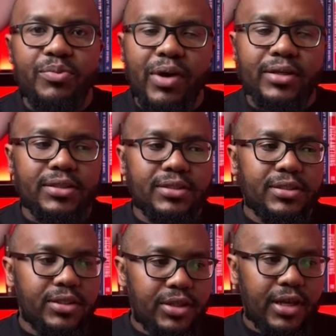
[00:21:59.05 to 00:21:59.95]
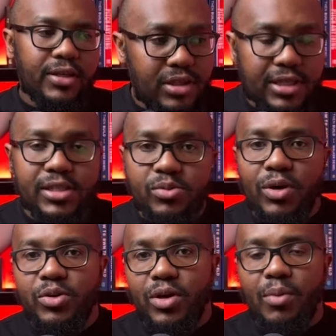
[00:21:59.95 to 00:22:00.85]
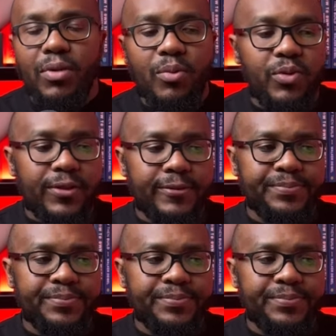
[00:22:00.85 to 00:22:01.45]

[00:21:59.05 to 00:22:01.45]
buttons, and this is what you come up with.